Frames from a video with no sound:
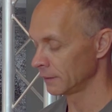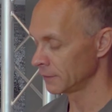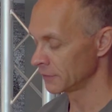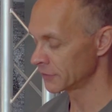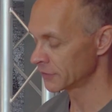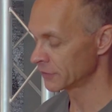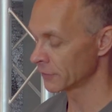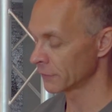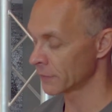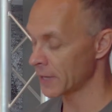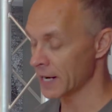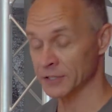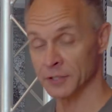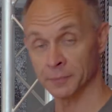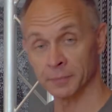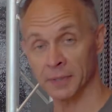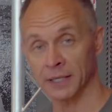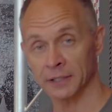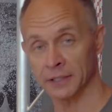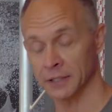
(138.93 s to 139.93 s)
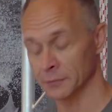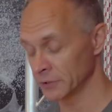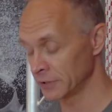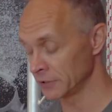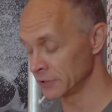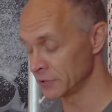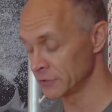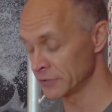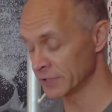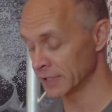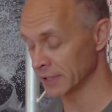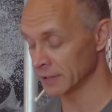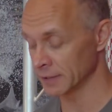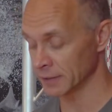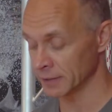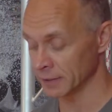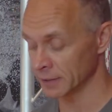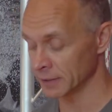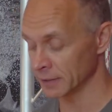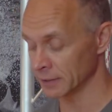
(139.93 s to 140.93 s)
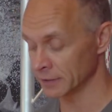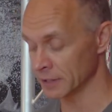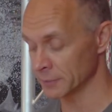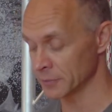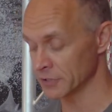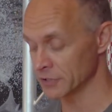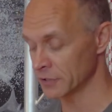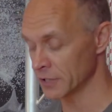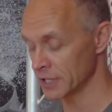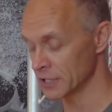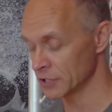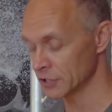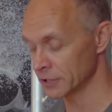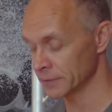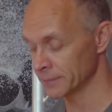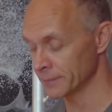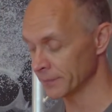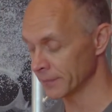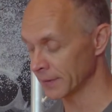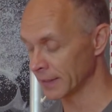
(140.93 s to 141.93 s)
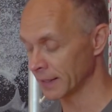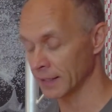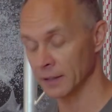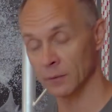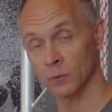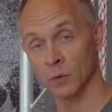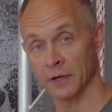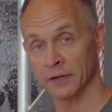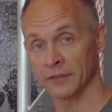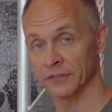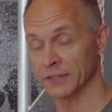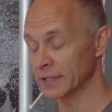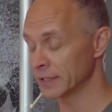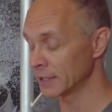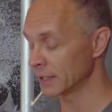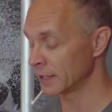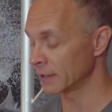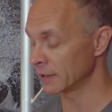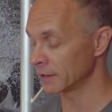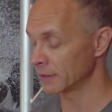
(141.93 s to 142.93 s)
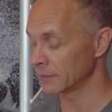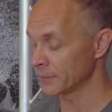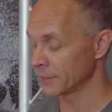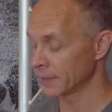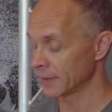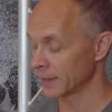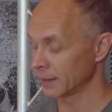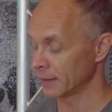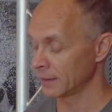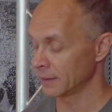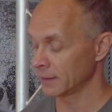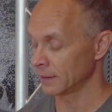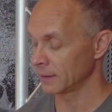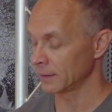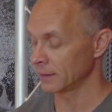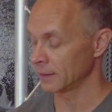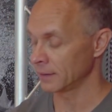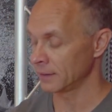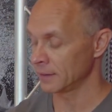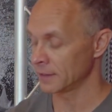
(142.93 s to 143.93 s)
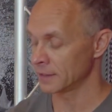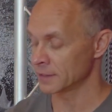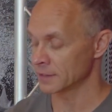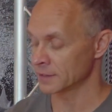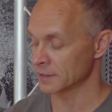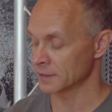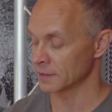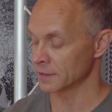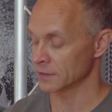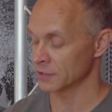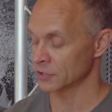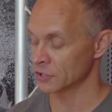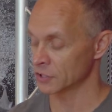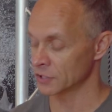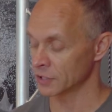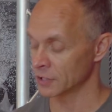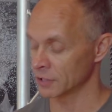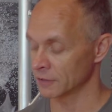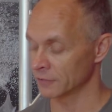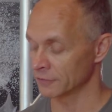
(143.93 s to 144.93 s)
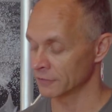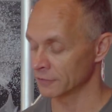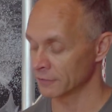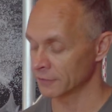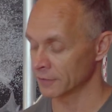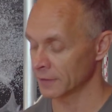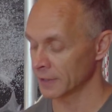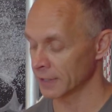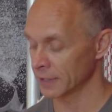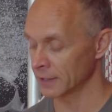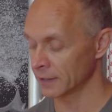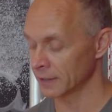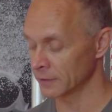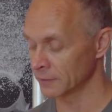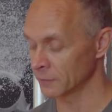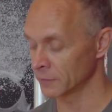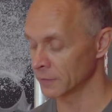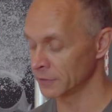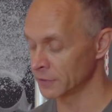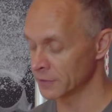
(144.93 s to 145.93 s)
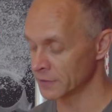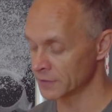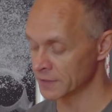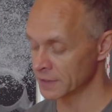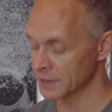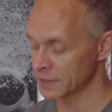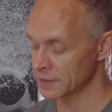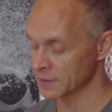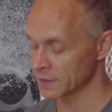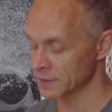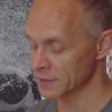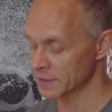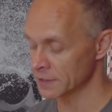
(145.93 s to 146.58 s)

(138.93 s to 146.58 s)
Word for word: This is the ratchet block that we are using in the demonstration. And what is in there is this sheave. And what you can see is a